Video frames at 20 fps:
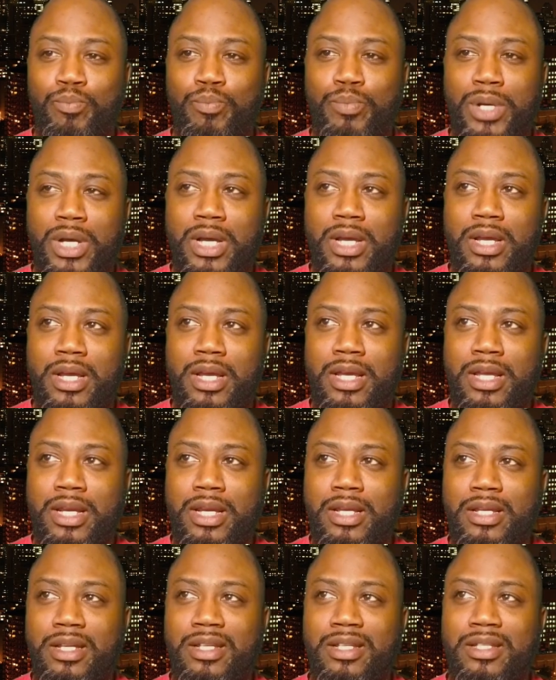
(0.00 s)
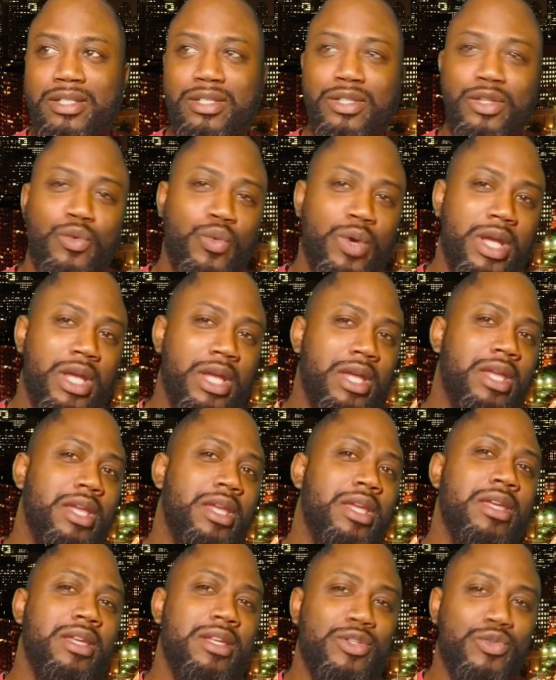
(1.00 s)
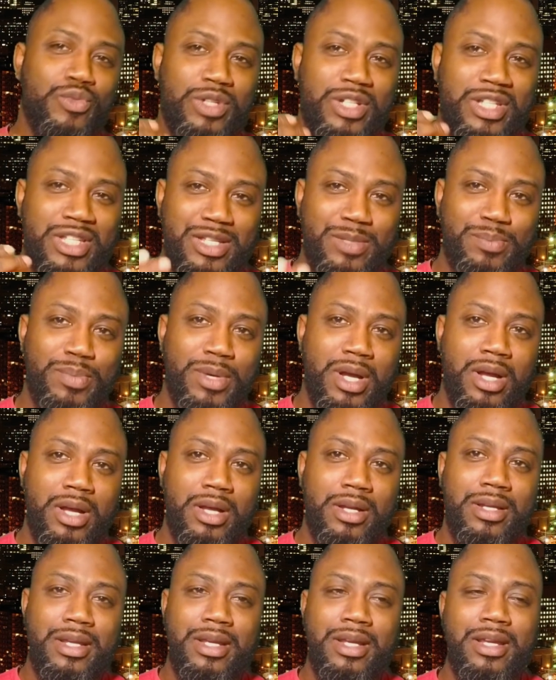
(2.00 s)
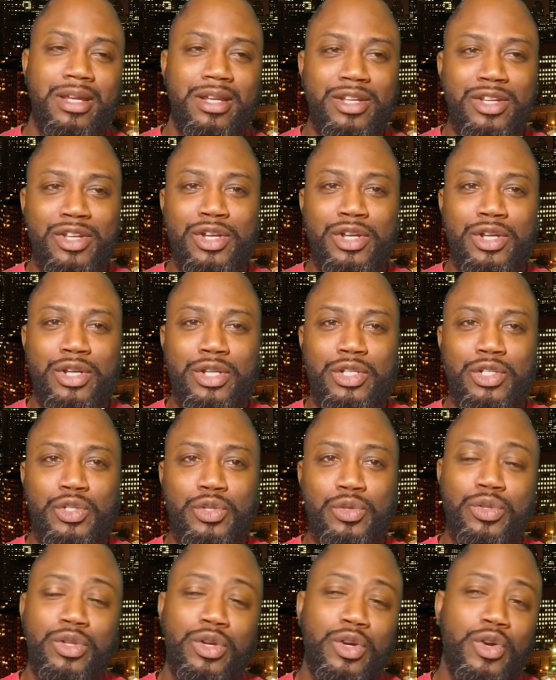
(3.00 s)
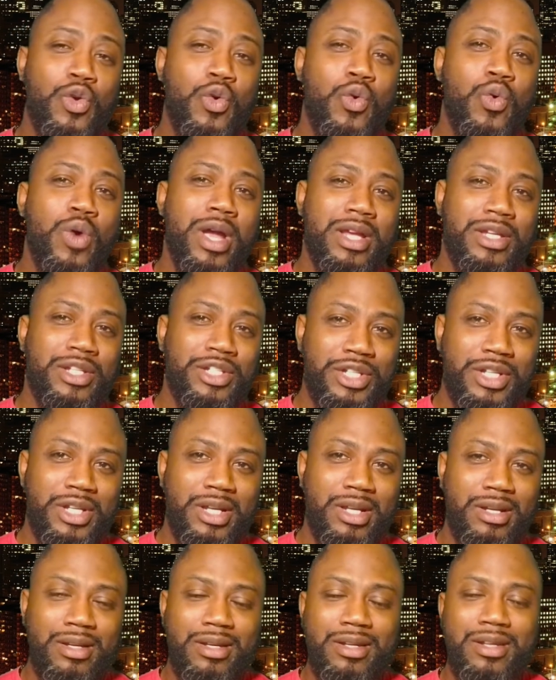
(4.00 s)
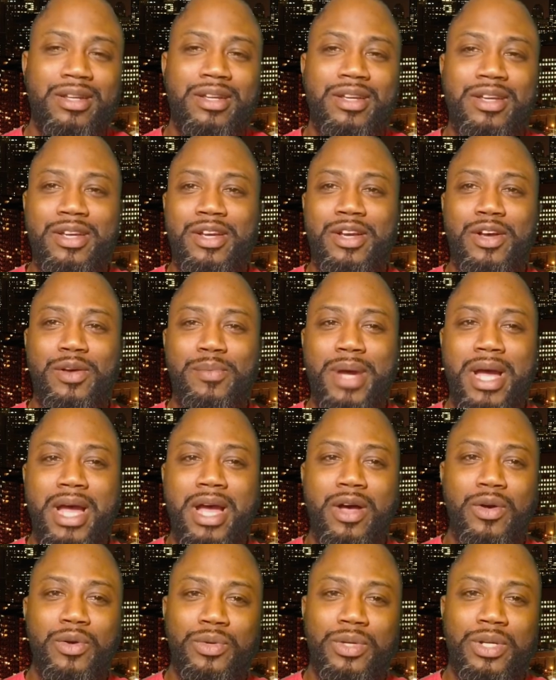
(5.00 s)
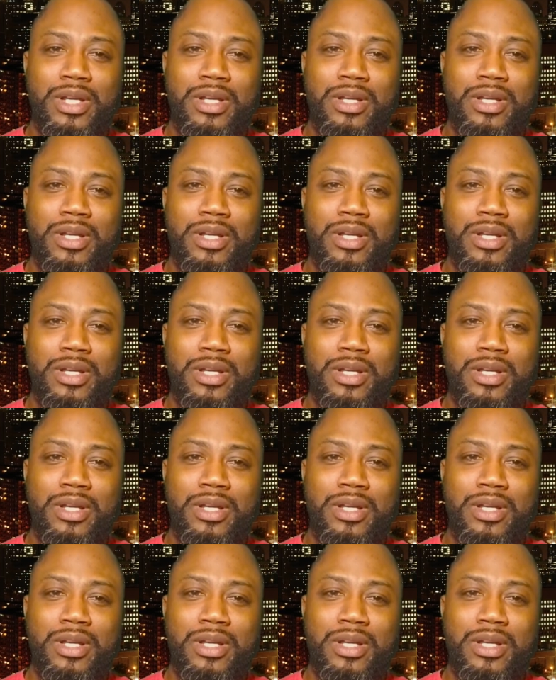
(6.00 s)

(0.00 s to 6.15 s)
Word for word: but it is the way he's responding to the question about